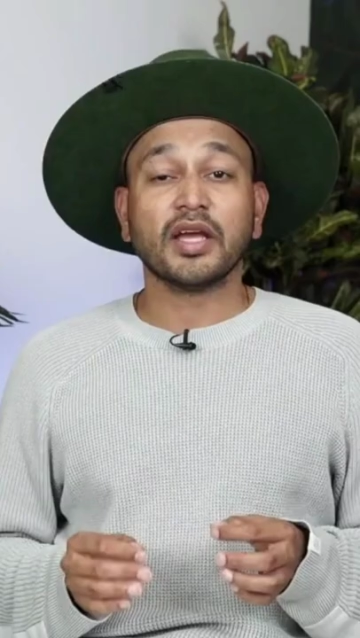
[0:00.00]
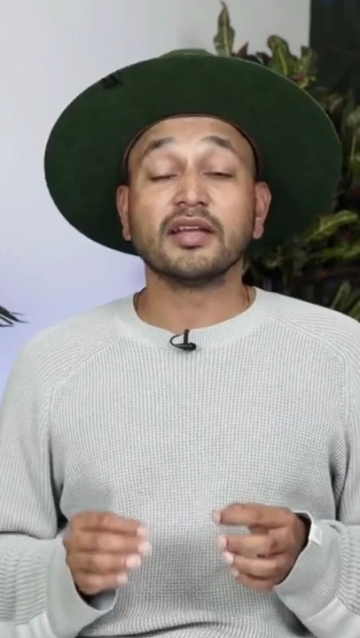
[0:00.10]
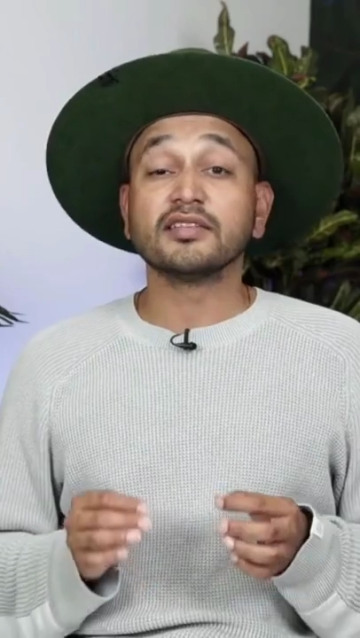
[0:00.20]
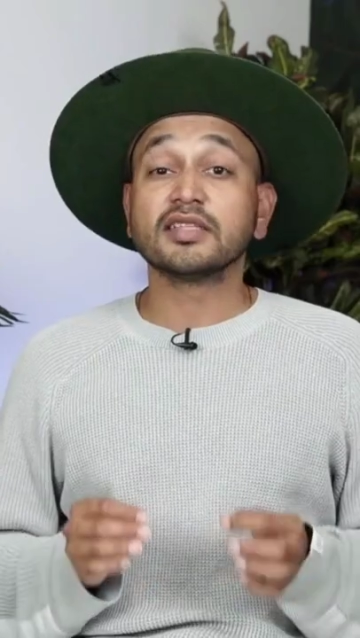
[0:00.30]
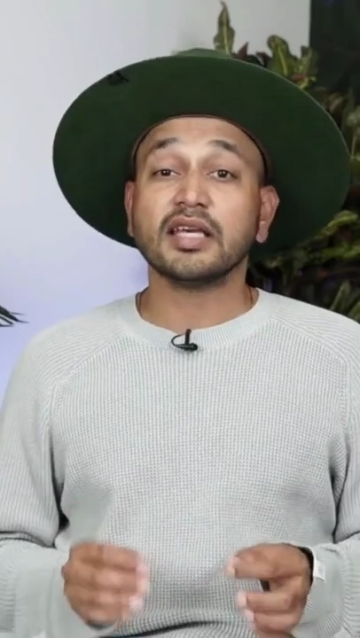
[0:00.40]
It
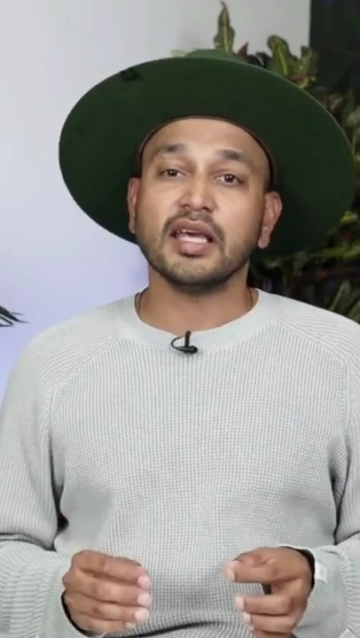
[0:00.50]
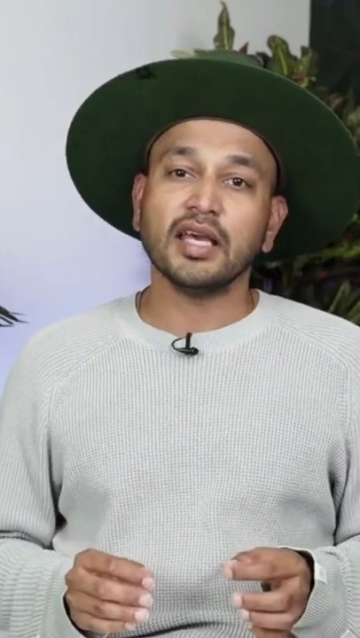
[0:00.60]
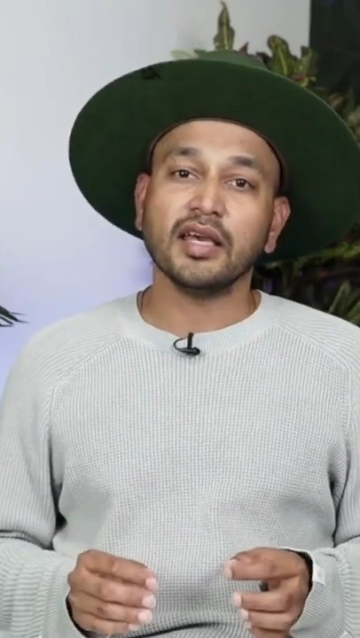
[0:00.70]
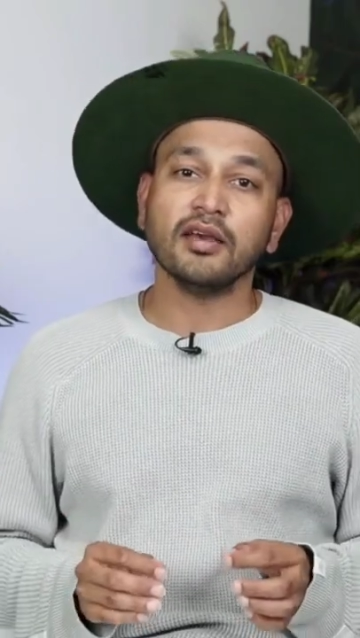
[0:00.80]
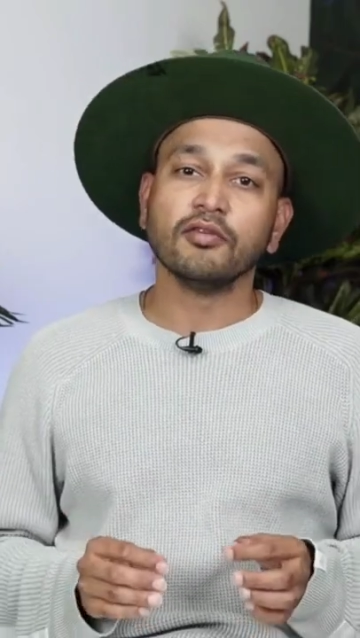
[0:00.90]
is
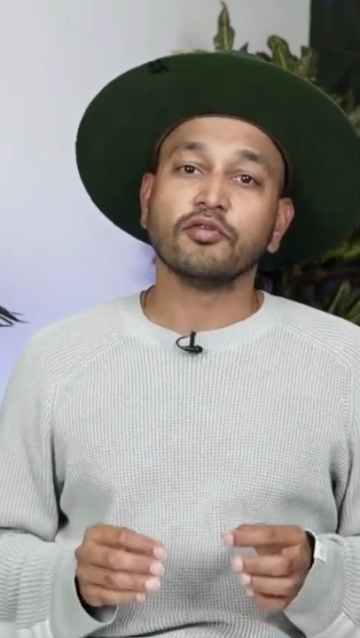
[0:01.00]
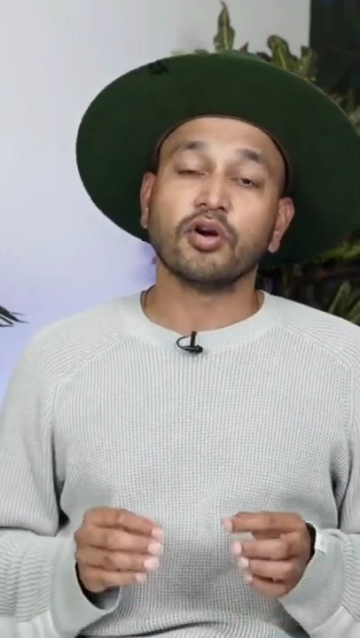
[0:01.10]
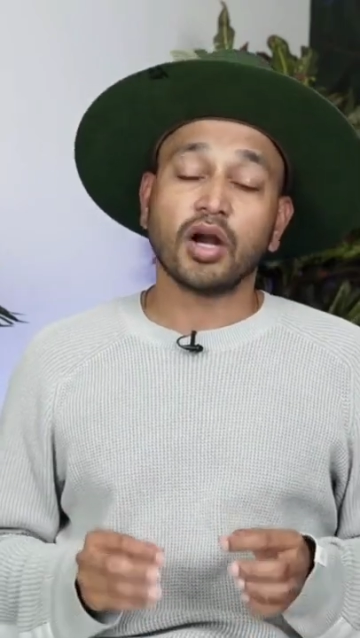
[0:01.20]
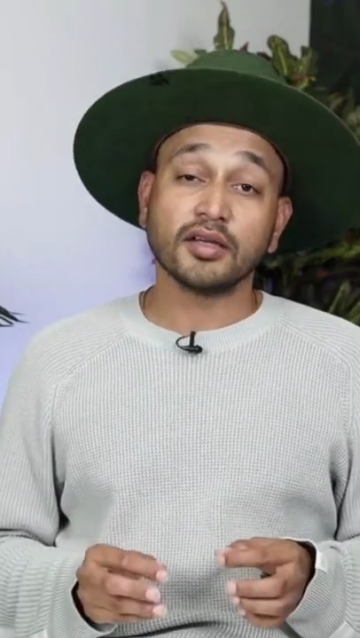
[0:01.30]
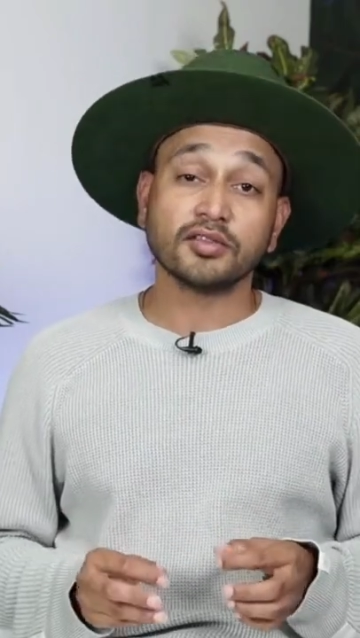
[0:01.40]
key
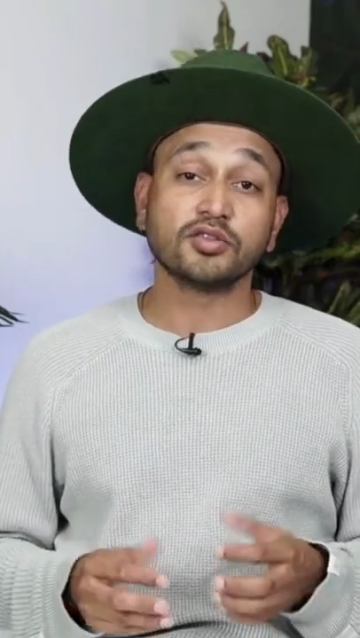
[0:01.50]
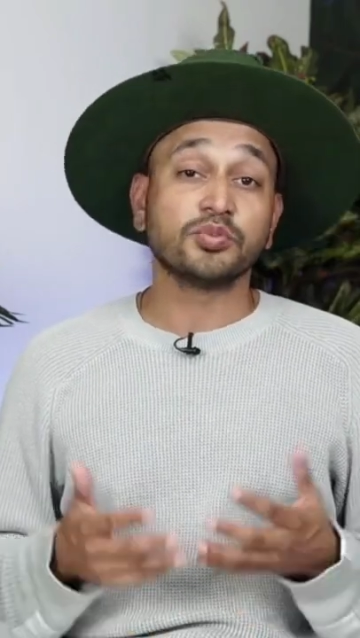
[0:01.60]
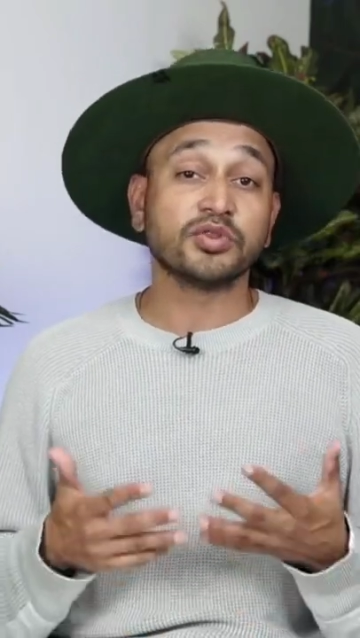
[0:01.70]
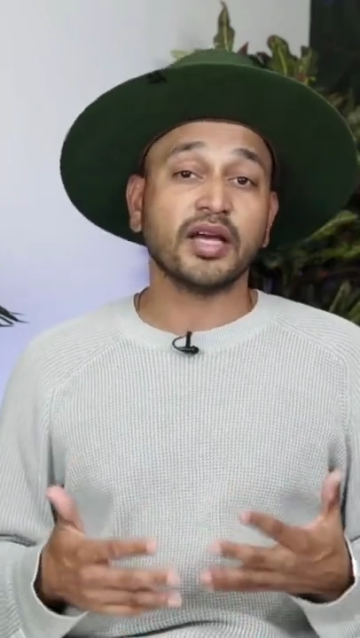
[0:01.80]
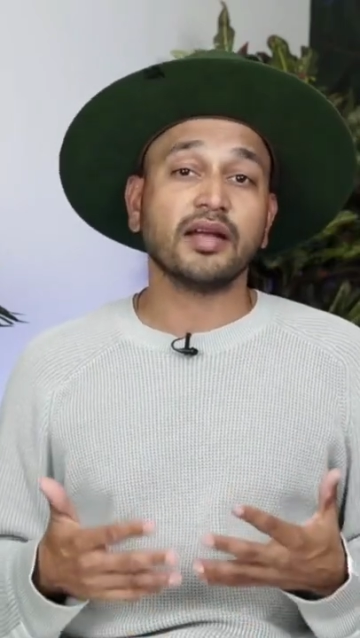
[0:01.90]
for us to
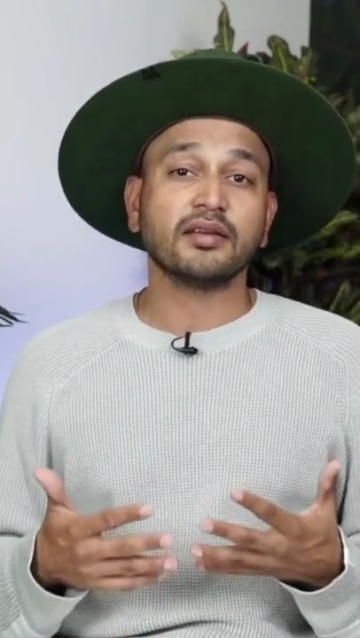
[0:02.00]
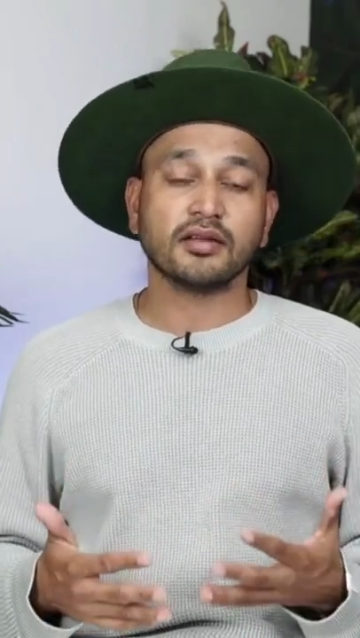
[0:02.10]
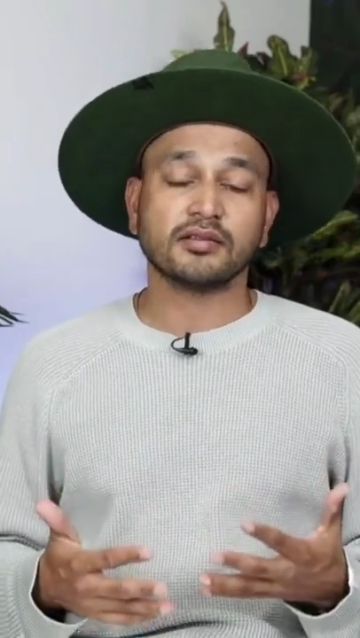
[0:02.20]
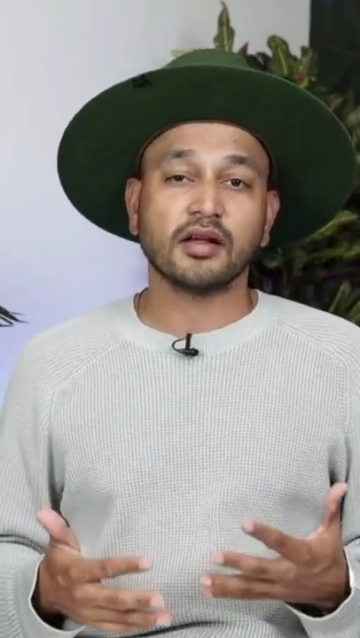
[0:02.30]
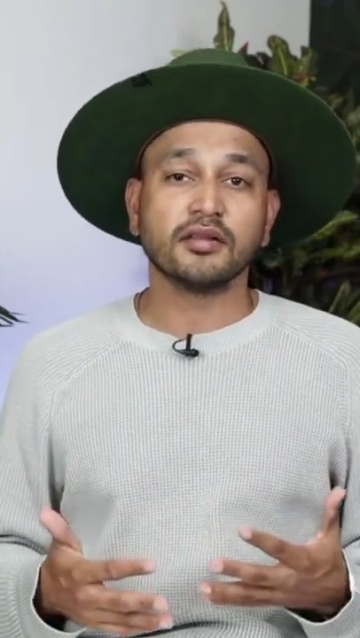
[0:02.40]
protect
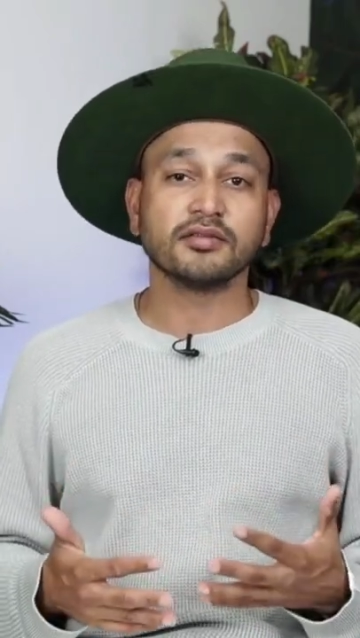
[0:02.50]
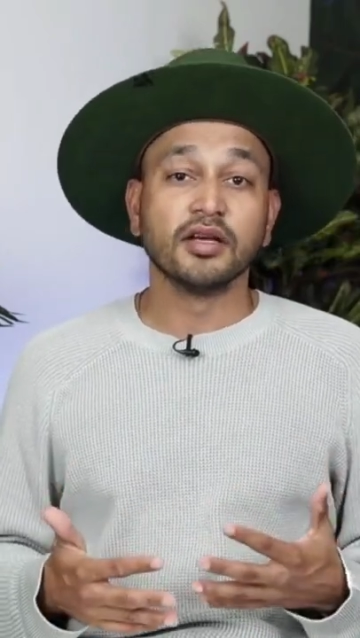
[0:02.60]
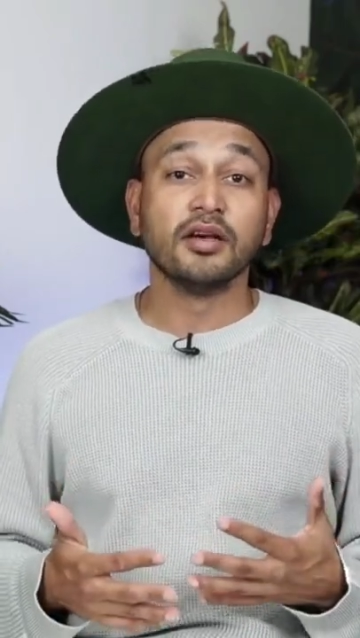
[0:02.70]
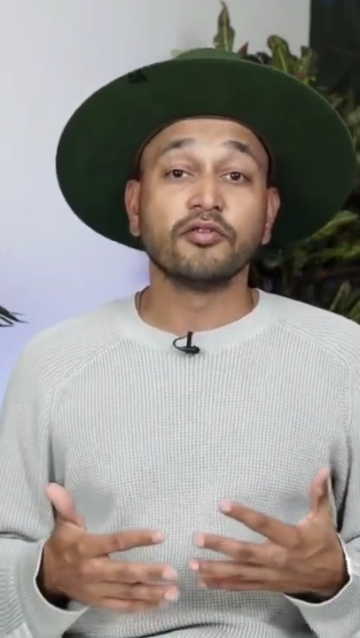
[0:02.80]
ourselves